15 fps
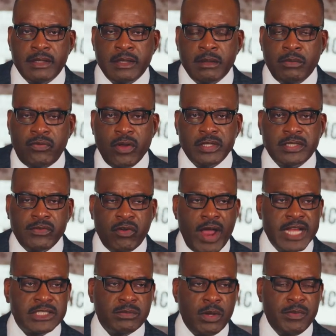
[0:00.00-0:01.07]
Before the Civil
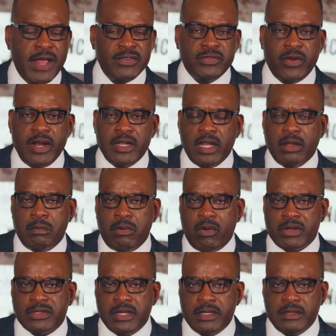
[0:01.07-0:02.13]
Rights Movement, there was very little
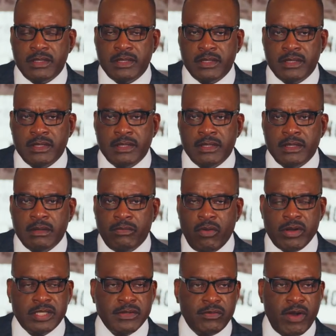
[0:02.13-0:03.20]
abortion. Before
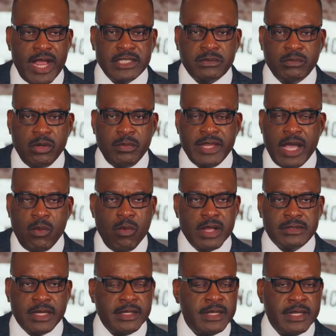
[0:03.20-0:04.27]
the Civil Rights Movement, there
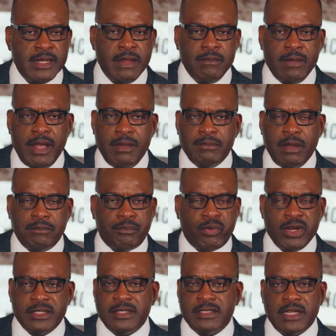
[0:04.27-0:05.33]
wasn't
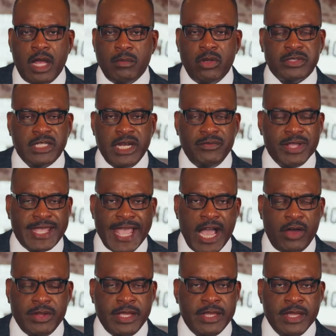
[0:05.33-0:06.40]
prisons almost in every
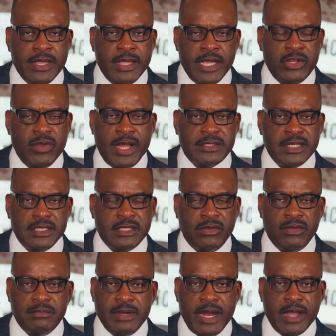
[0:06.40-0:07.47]
county in the United States of
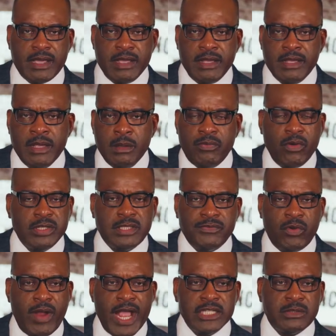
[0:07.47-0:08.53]
America. Before the Civil
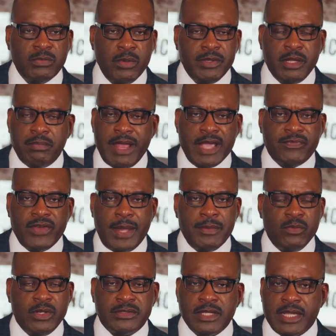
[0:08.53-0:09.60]
Rights Movement, the black family
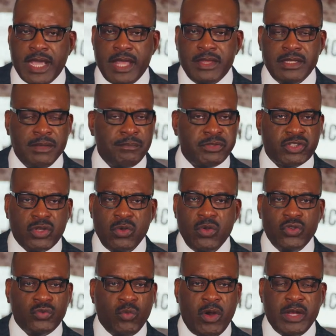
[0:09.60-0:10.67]
was together. The
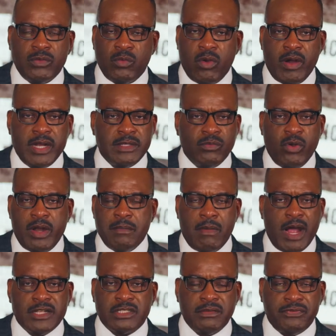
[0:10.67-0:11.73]
schools weren't
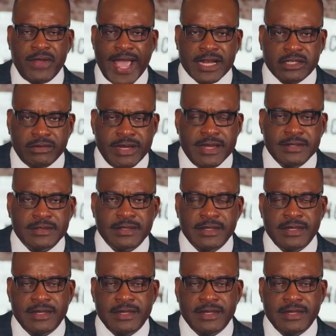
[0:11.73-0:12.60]
monster factories.